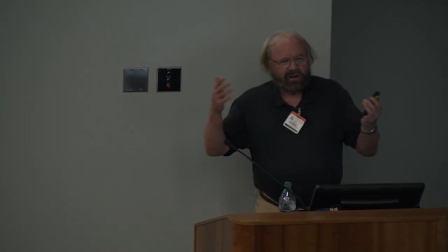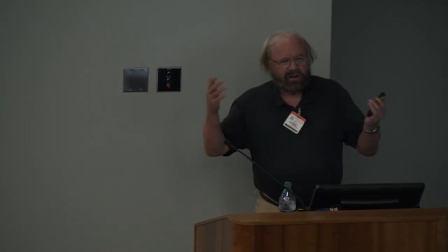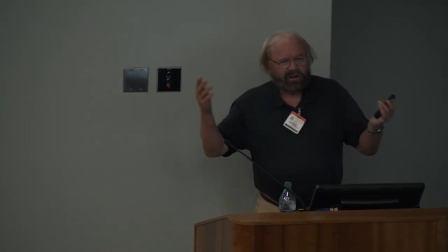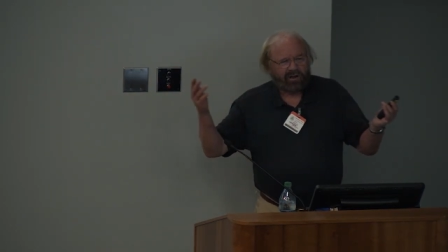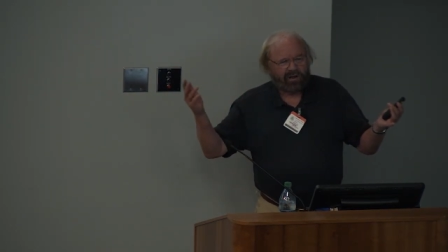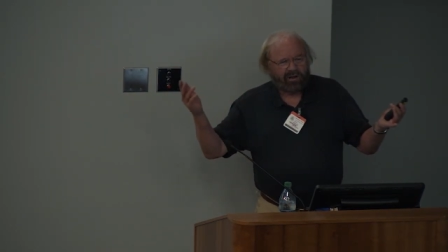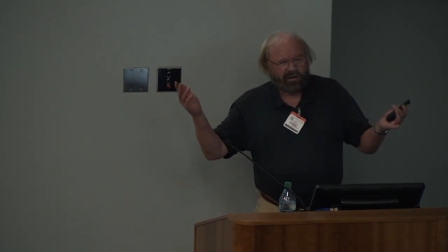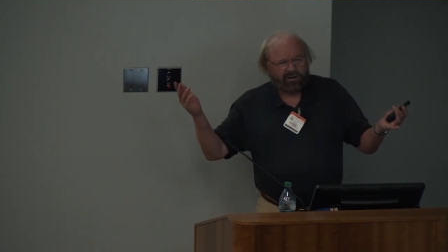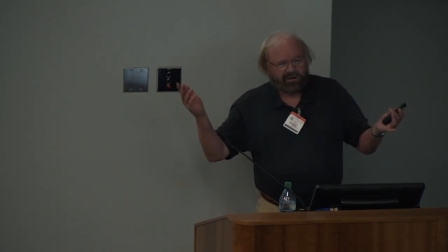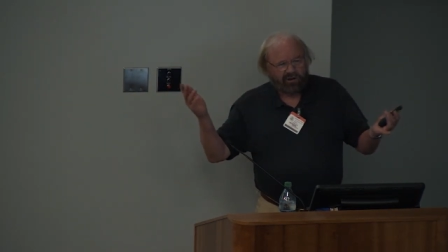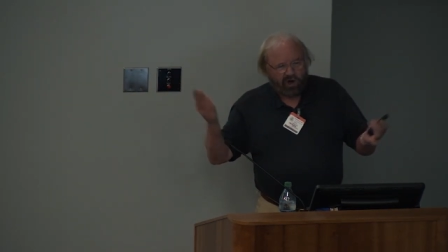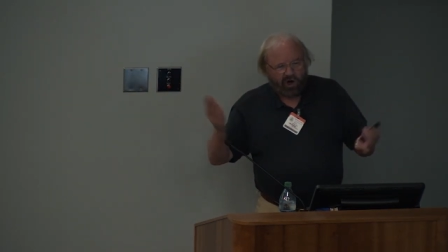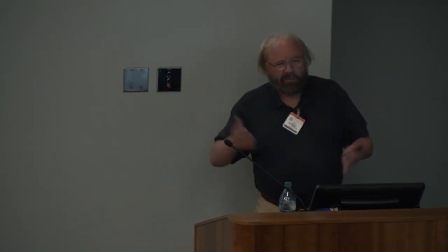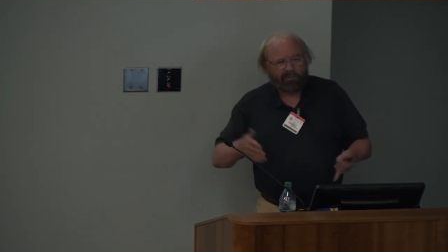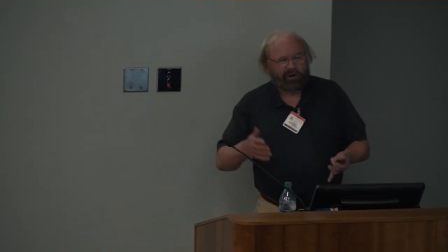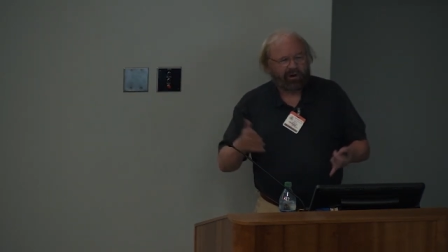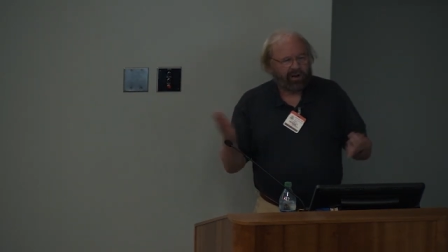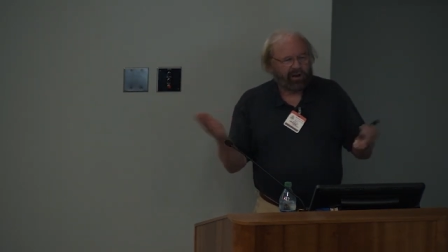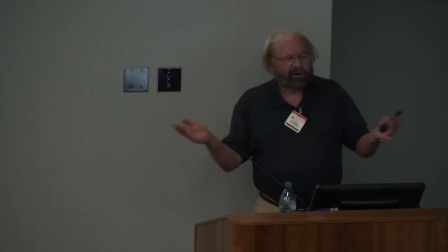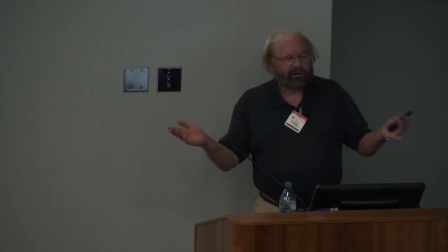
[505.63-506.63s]
uh,
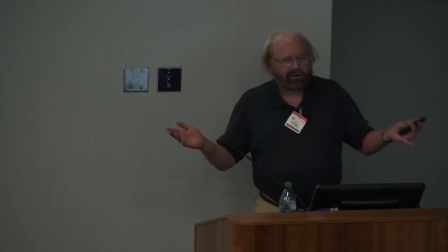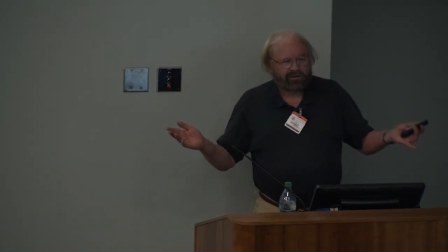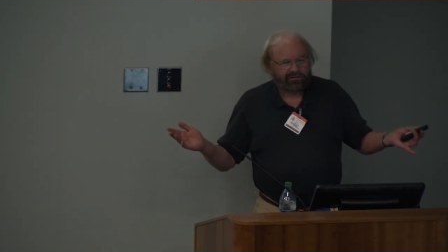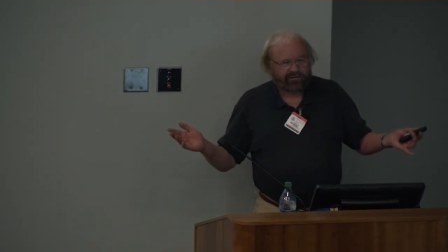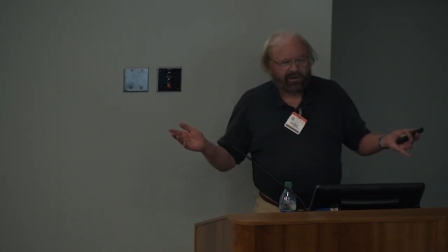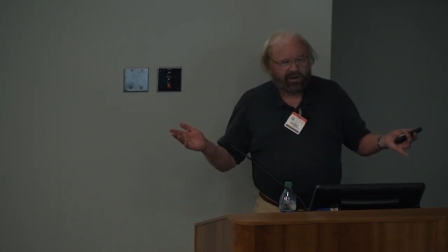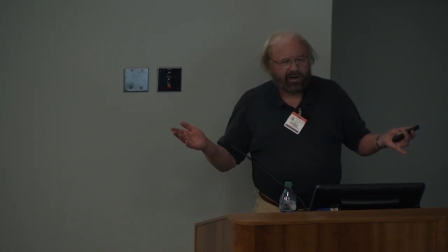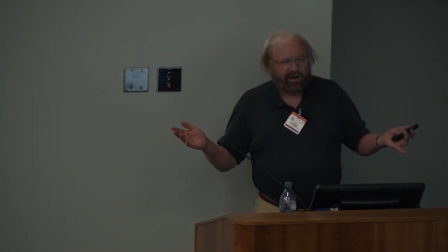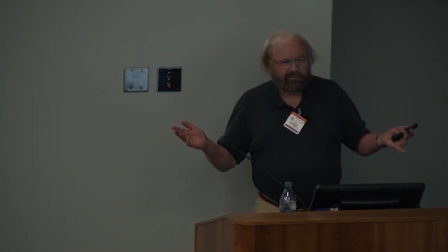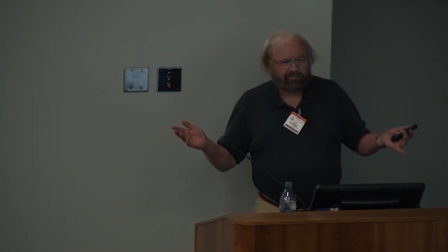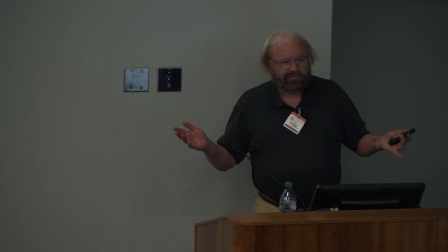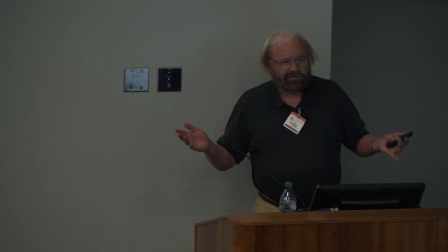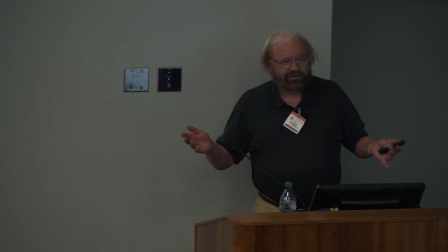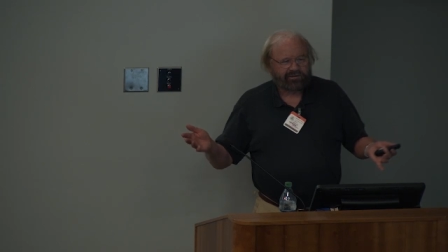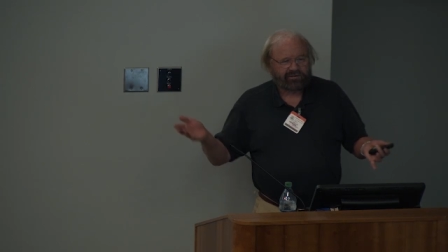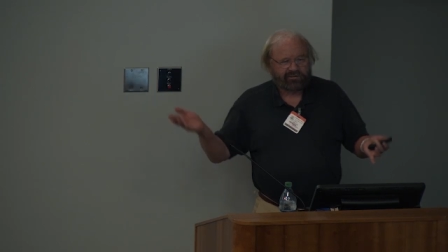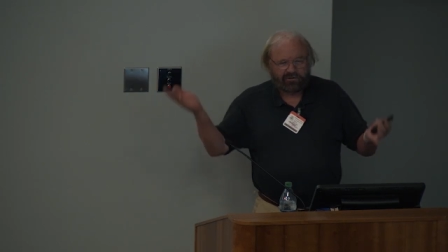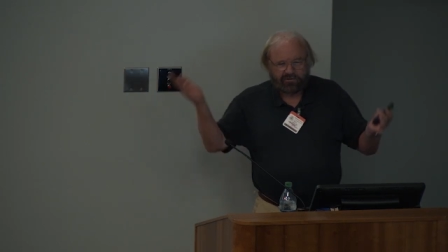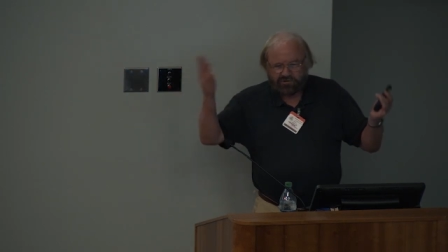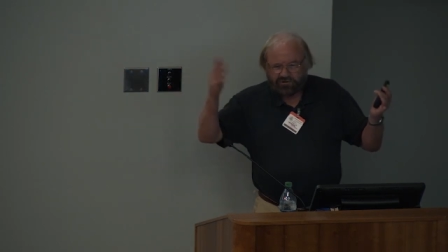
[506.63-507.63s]
common error
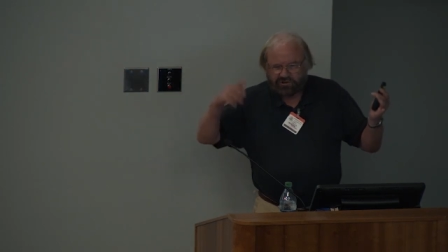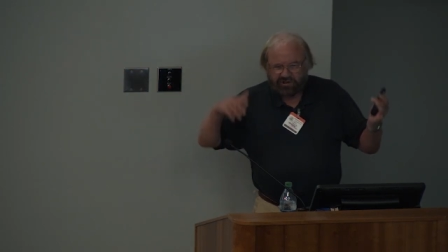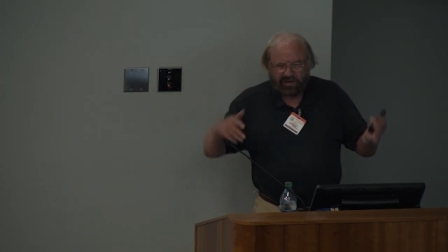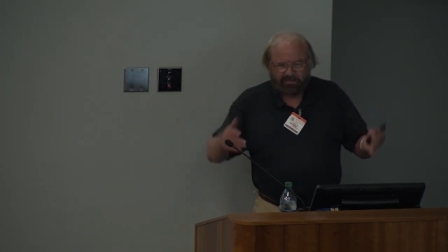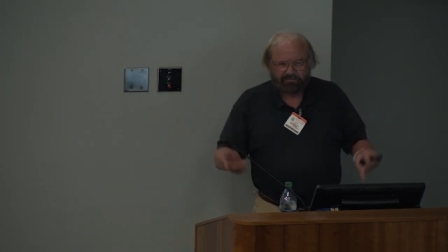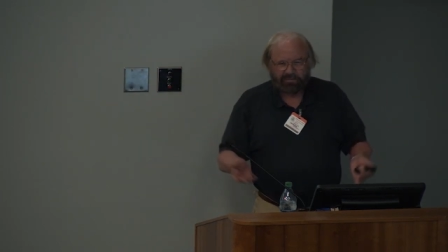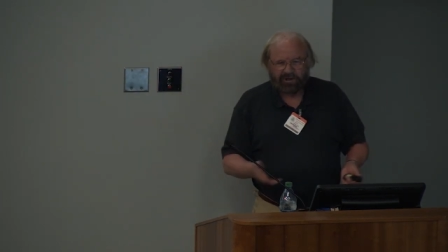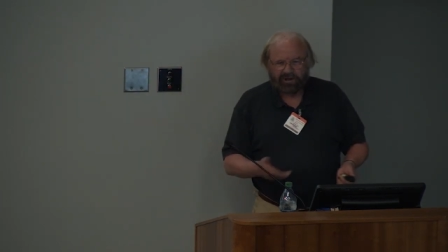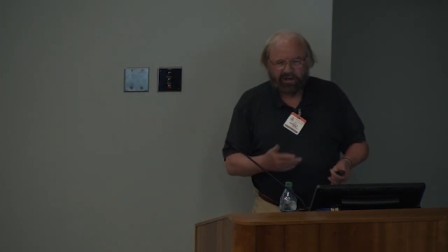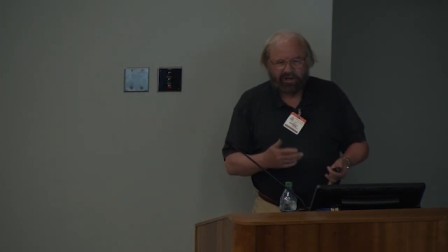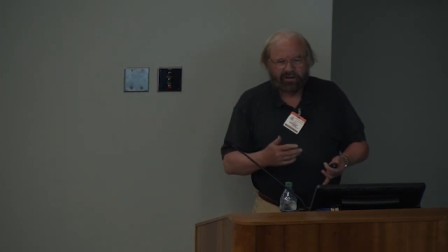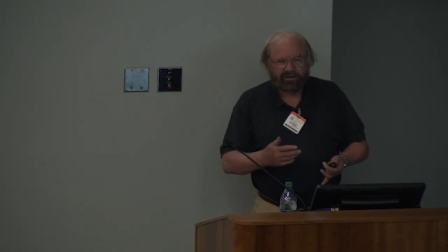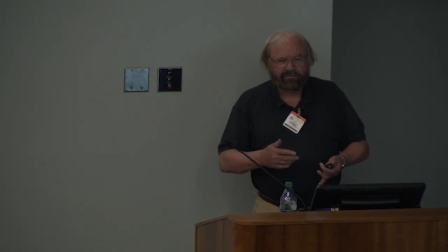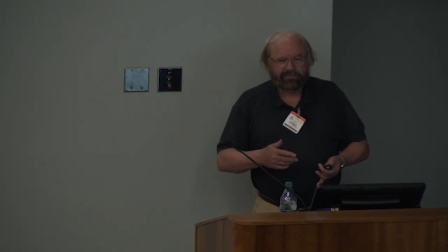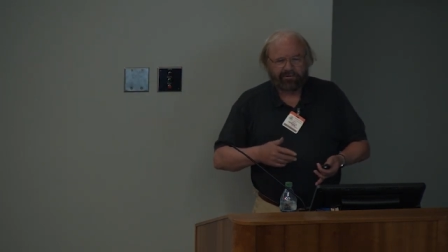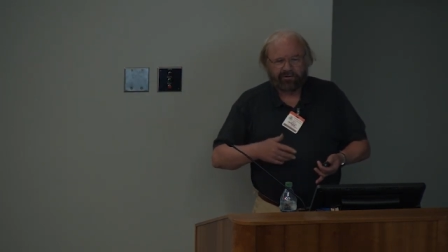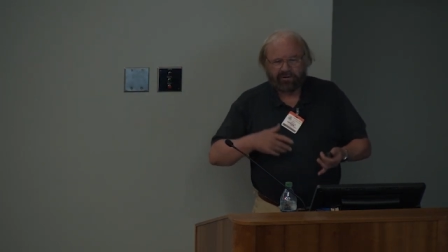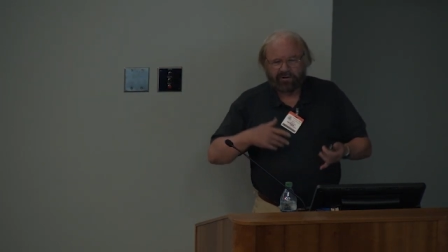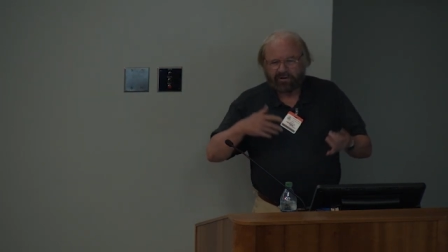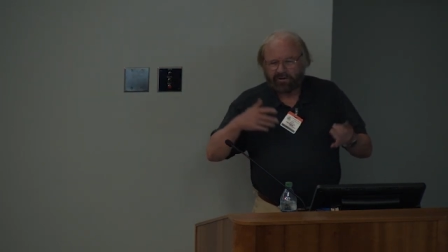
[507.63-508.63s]
types, U-shaped
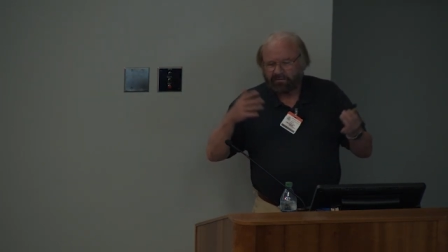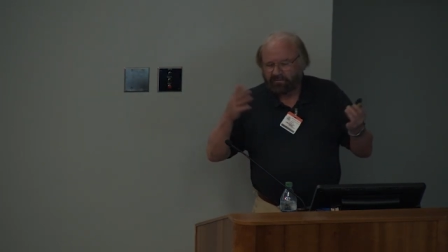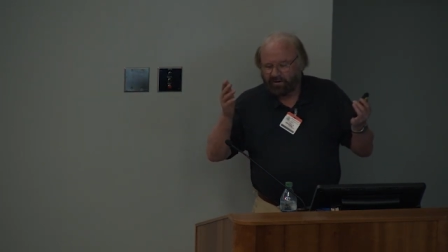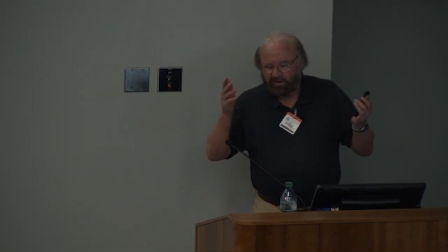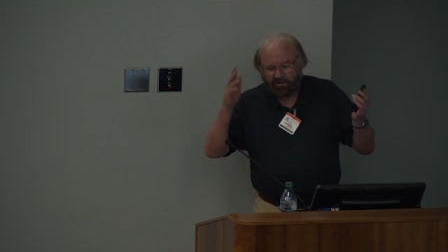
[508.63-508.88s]
behavior,